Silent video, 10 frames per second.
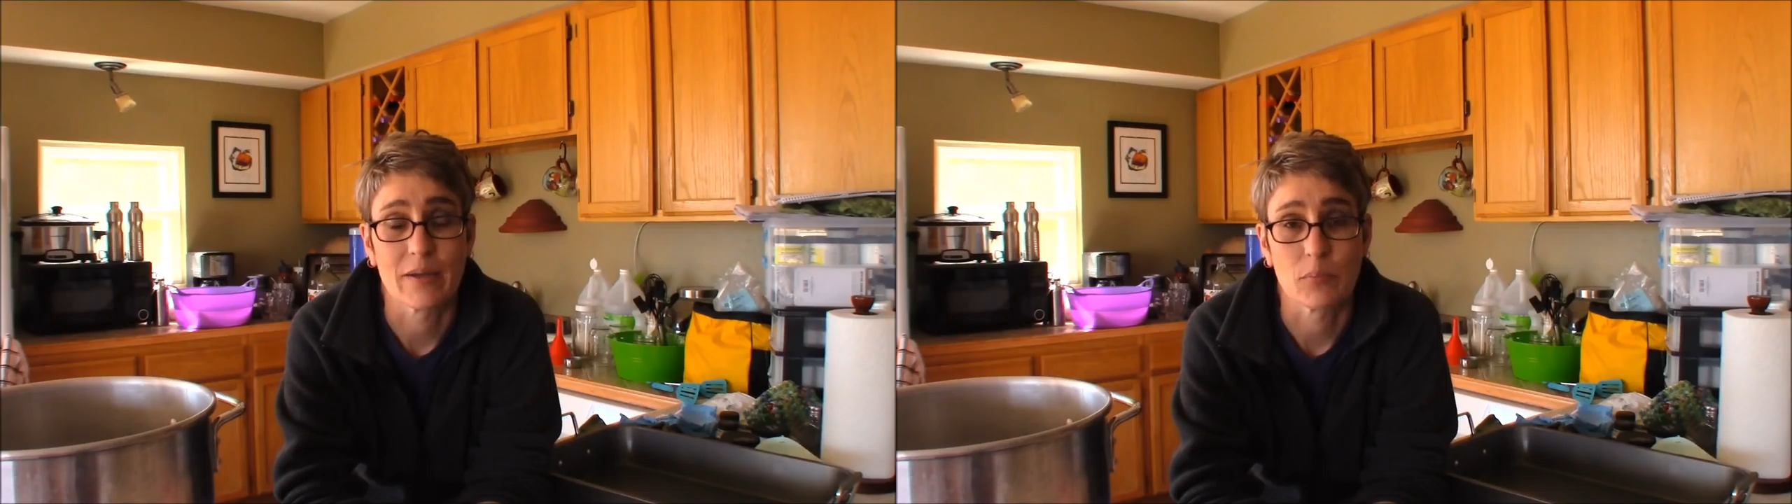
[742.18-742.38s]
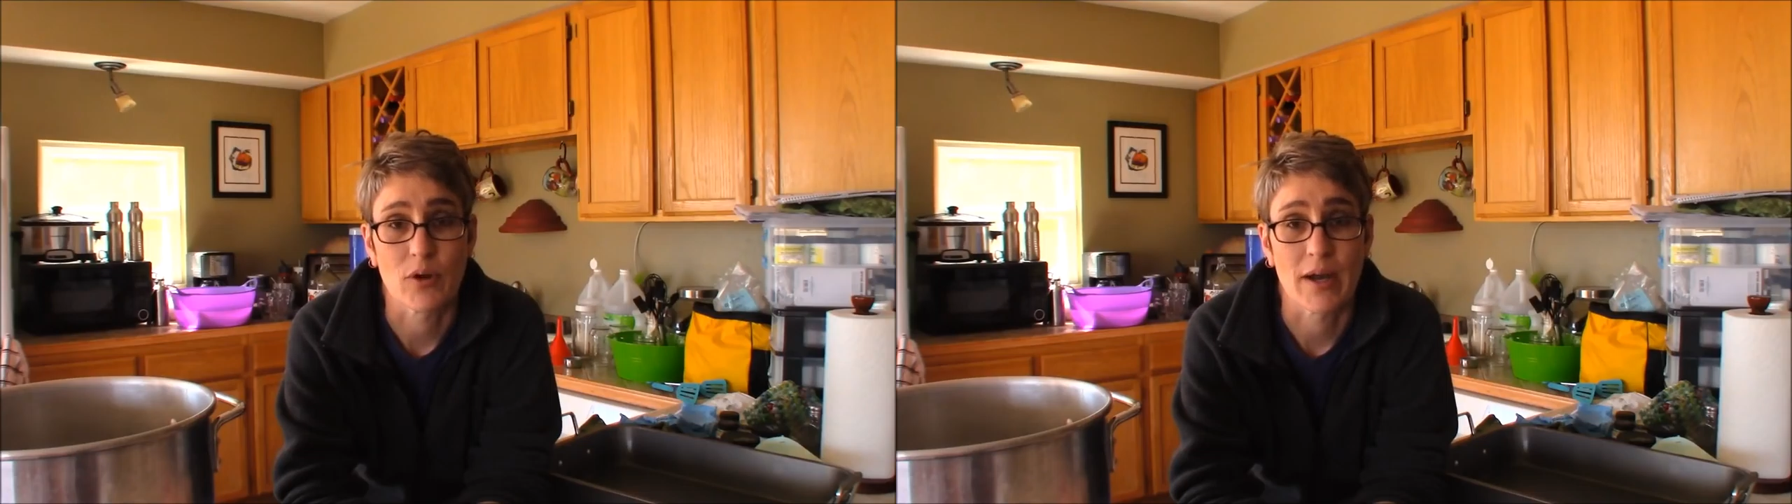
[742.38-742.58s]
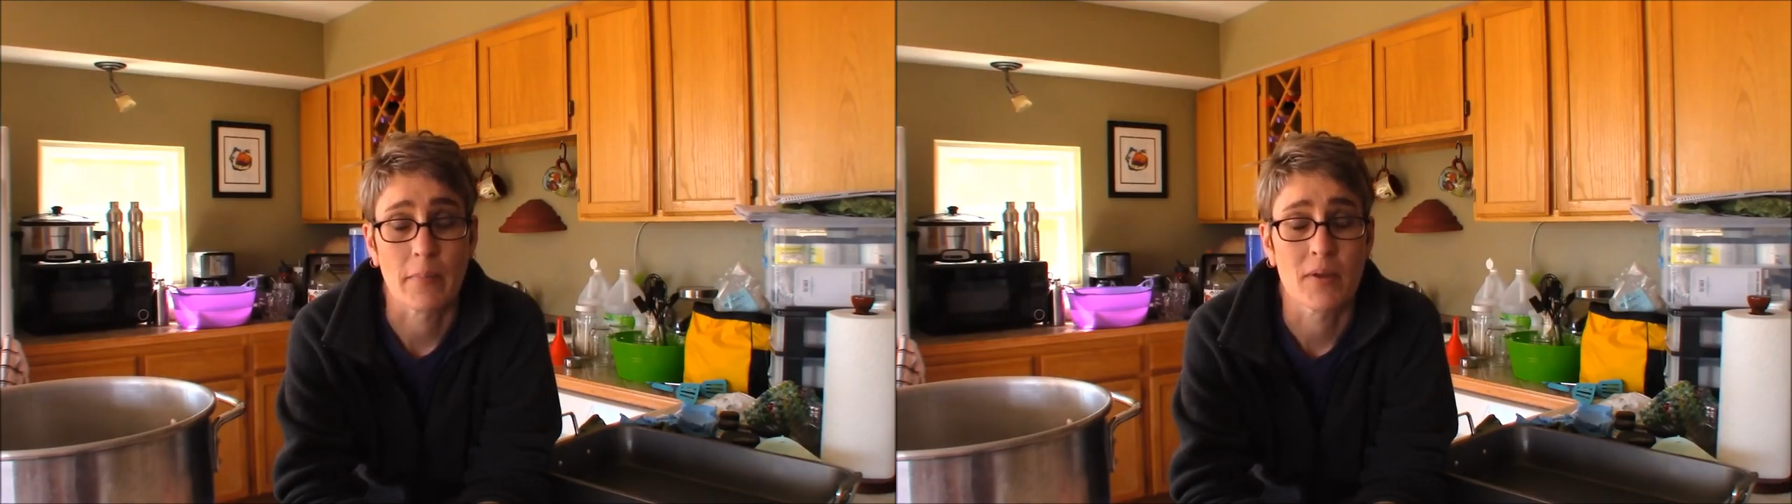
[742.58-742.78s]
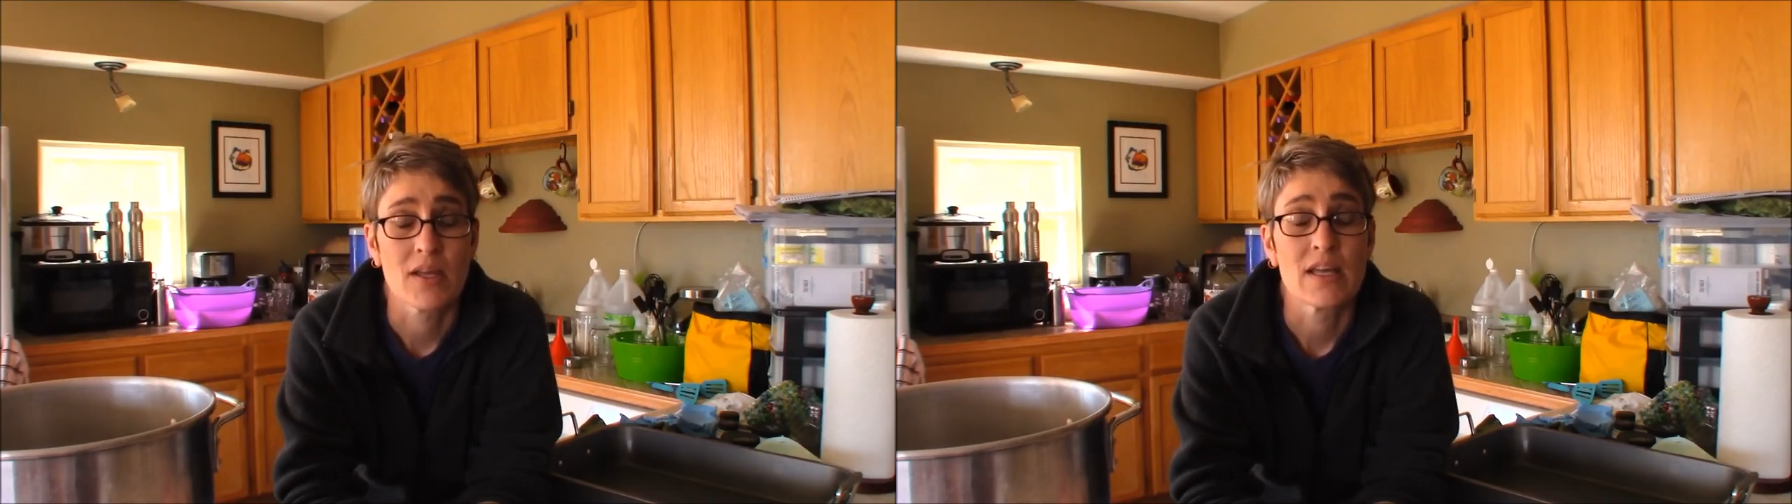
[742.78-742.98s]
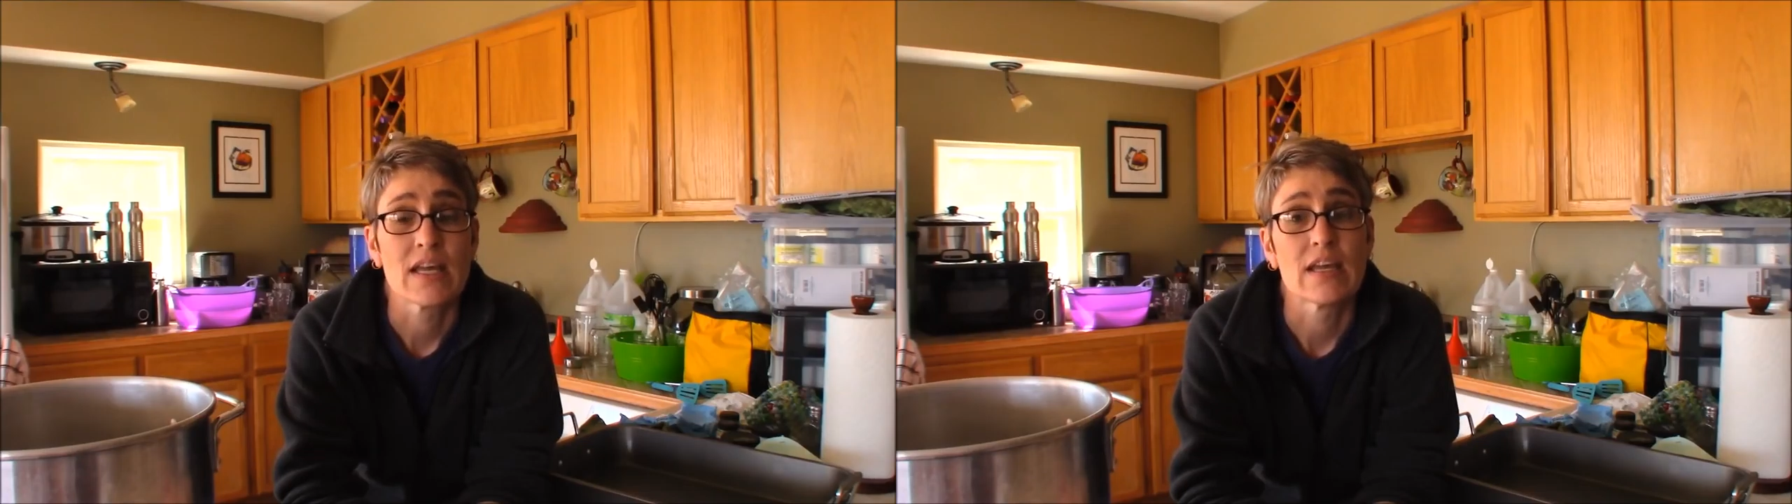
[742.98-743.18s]
prep.
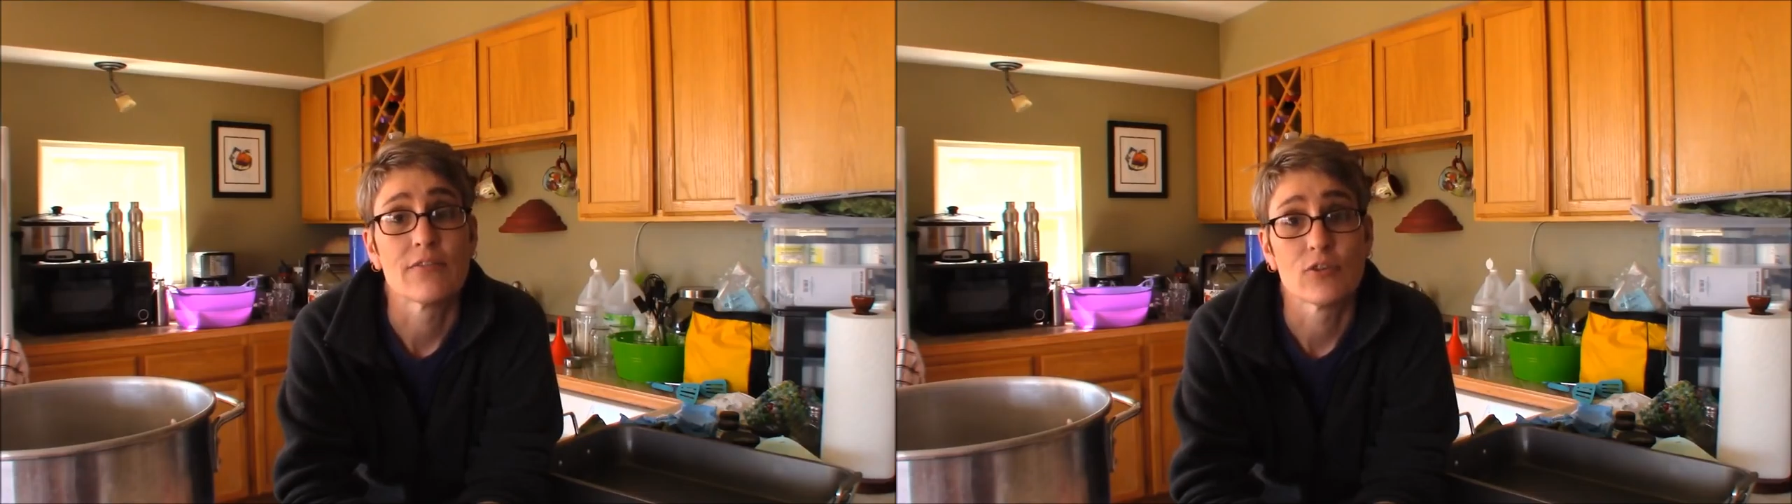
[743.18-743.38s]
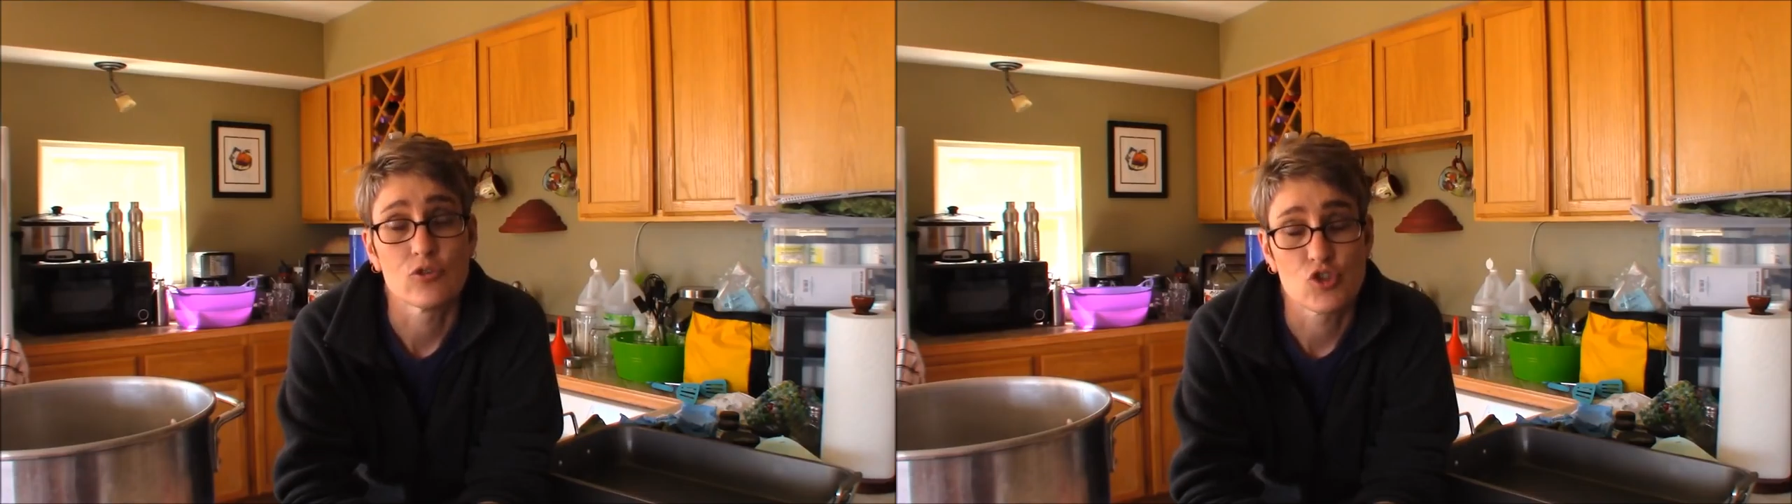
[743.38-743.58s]
If you